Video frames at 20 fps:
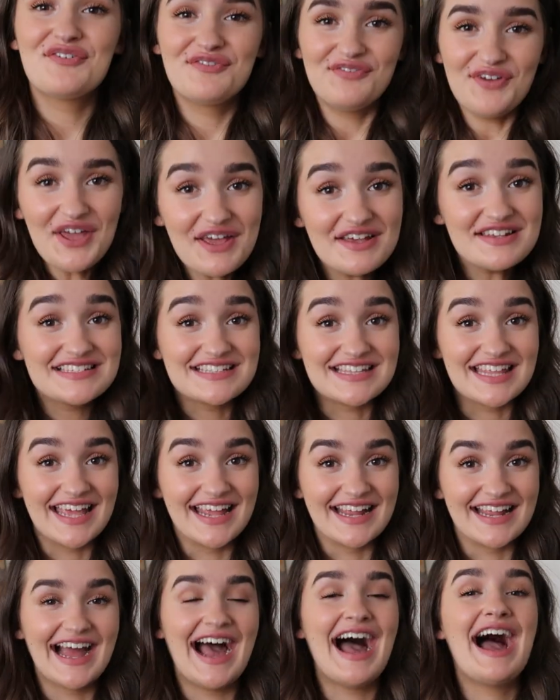First
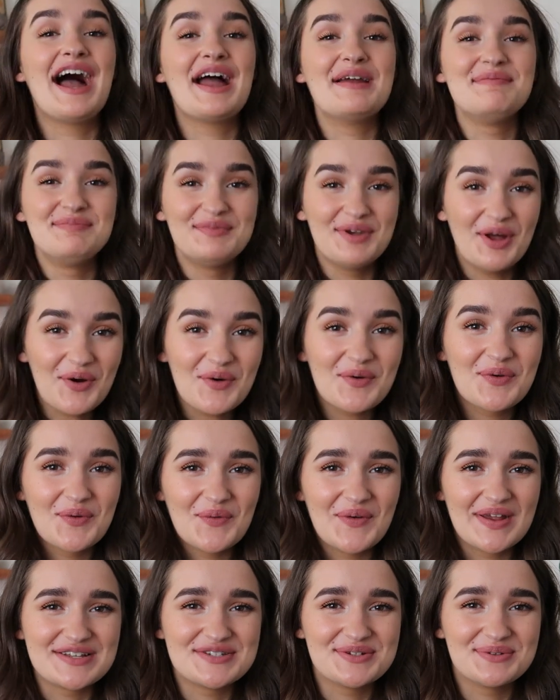thing, I'm not
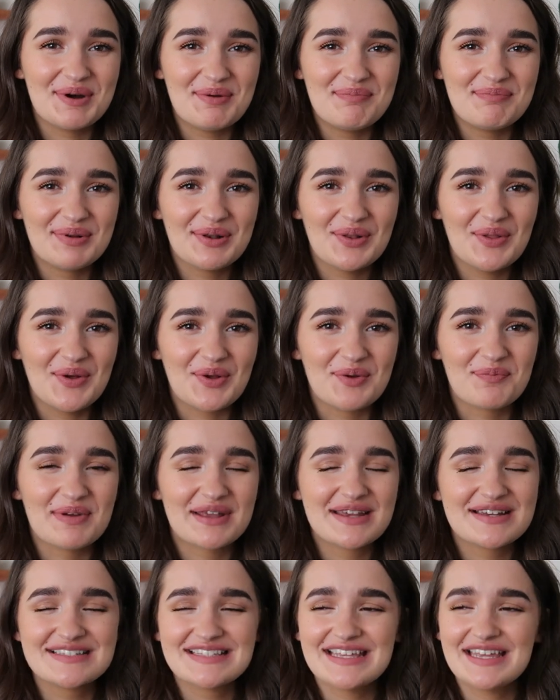going to unplug
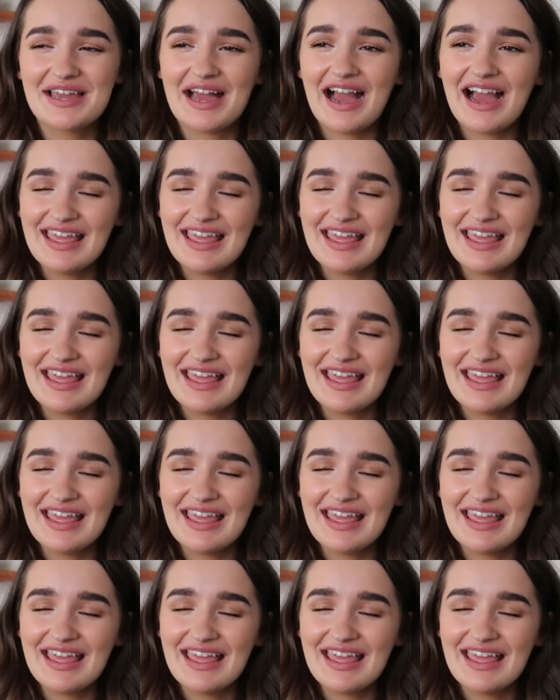because it,